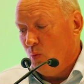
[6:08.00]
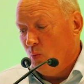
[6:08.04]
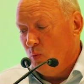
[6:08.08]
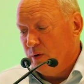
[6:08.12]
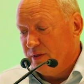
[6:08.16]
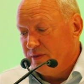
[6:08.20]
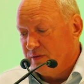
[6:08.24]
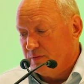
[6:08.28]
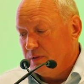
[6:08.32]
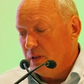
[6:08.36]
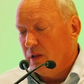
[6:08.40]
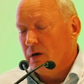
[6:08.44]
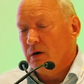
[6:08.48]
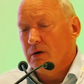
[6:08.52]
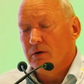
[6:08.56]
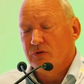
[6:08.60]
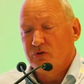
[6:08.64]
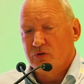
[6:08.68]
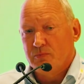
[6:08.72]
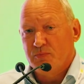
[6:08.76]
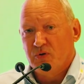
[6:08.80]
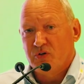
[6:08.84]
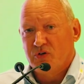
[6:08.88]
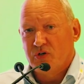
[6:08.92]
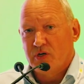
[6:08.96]
With
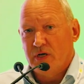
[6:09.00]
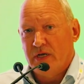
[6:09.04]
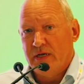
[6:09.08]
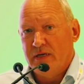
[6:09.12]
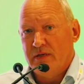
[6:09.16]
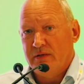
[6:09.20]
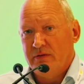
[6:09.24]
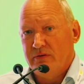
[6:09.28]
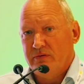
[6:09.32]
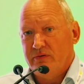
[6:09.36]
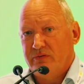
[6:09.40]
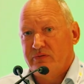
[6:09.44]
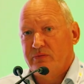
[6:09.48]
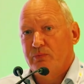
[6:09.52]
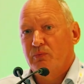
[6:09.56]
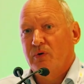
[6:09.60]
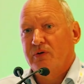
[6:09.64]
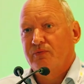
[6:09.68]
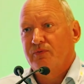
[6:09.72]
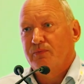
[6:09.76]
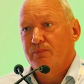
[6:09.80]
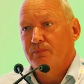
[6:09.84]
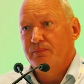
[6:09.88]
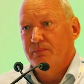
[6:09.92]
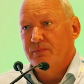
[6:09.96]
larger machines,
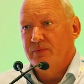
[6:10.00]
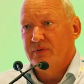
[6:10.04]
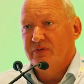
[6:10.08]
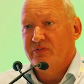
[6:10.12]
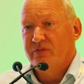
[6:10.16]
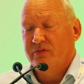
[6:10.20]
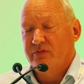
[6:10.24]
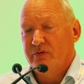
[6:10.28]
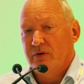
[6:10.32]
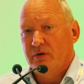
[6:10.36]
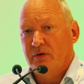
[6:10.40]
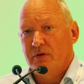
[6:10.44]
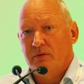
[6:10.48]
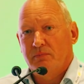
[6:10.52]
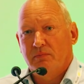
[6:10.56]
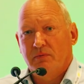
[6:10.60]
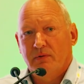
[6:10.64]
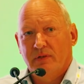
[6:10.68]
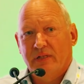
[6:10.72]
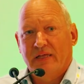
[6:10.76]
this is a